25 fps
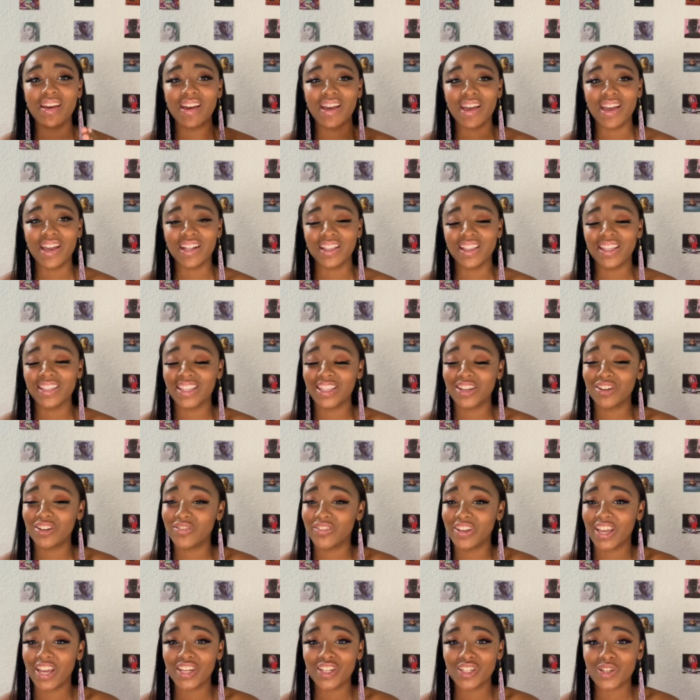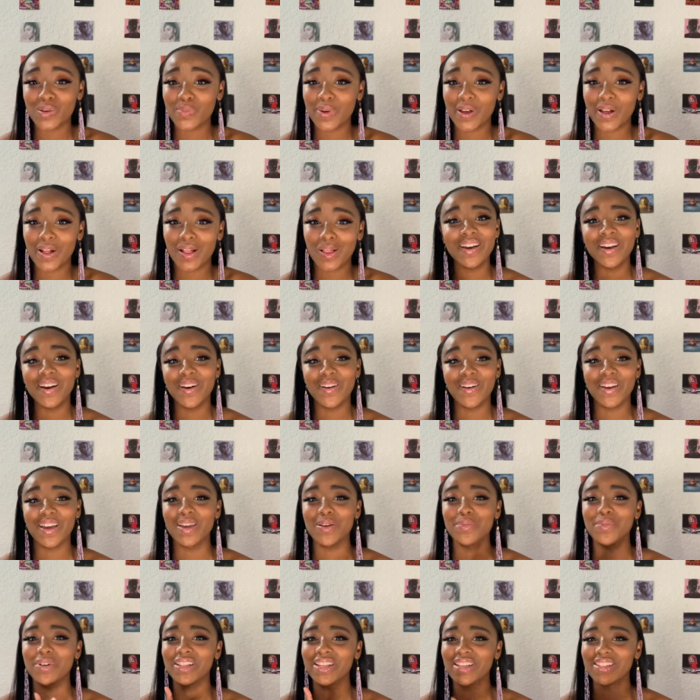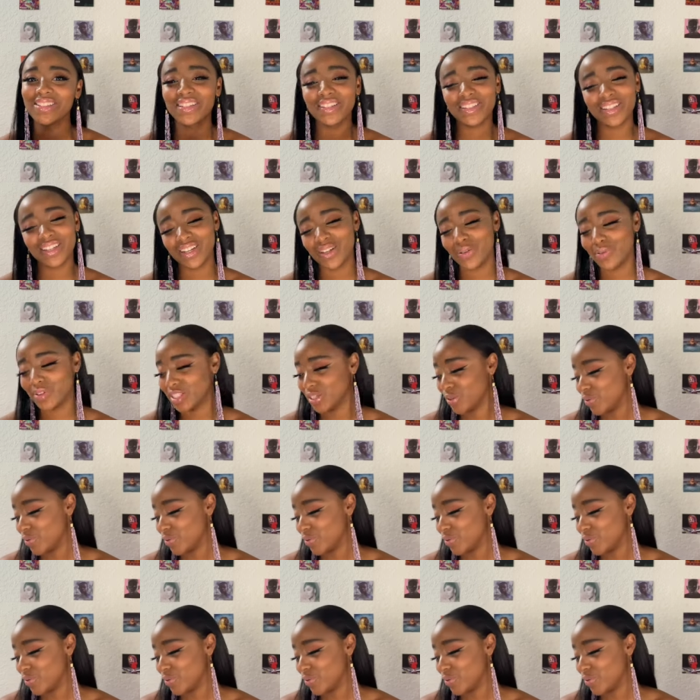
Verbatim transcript: and click the notification bell. Okay, but let's continue with the